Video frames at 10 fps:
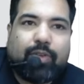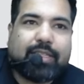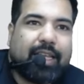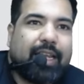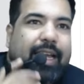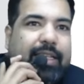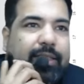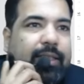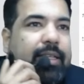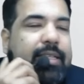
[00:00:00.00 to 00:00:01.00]
sale, guys?
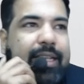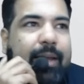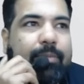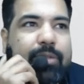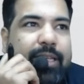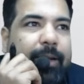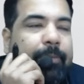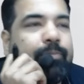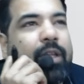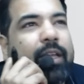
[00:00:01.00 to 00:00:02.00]
Slum sale.
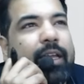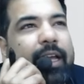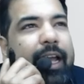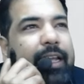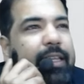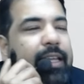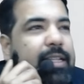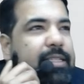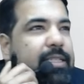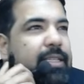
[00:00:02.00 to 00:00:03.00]
Anything
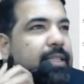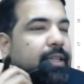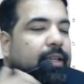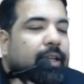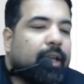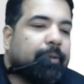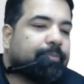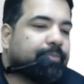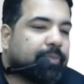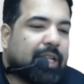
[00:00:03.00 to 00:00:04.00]
else?
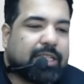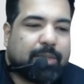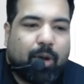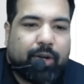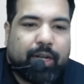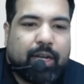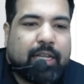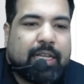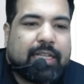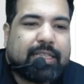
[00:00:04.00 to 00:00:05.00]
That's about it.
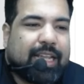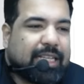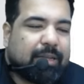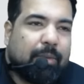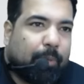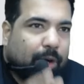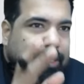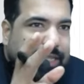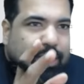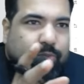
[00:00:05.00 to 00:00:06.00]
There are some important
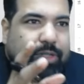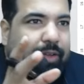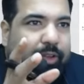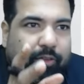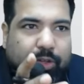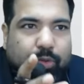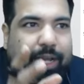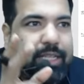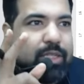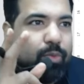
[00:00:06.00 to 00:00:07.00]
sections which I have given you,
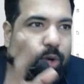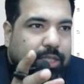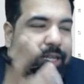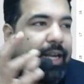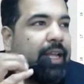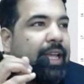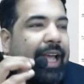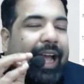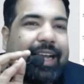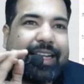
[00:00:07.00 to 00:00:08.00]
guys. Watch that.
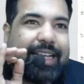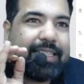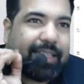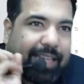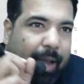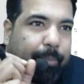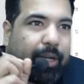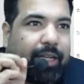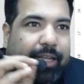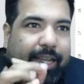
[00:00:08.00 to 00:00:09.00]
And guys, the capital
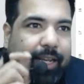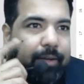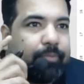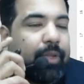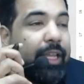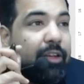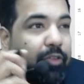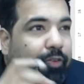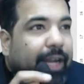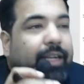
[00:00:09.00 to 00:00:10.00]
gain. In
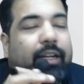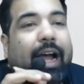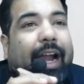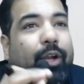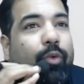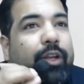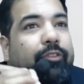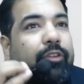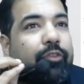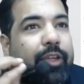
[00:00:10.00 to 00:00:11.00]
fact, I don't even
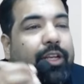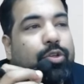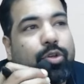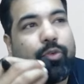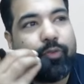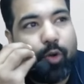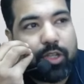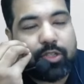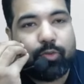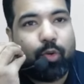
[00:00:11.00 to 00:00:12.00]
feel you should
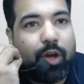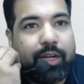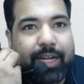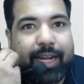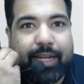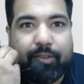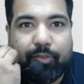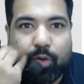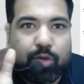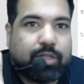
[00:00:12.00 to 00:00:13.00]
read any
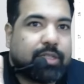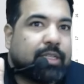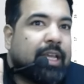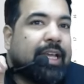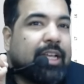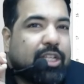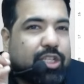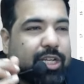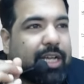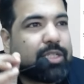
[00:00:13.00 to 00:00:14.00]
notes.
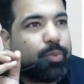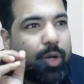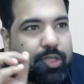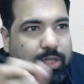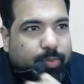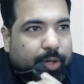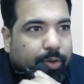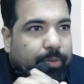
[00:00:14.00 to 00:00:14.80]
Just watch this video.